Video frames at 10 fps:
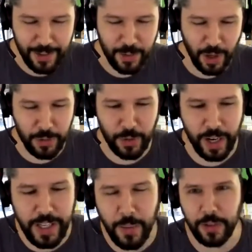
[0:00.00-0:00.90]
answer
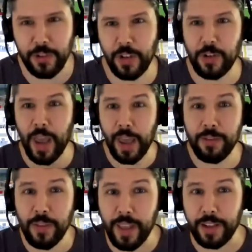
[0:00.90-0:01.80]
any questions that you
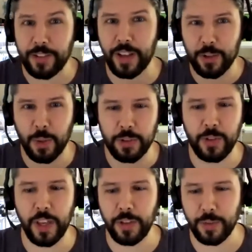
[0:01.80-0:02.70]
have on that. That's what
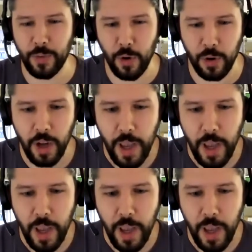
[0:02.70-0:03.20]
today's for.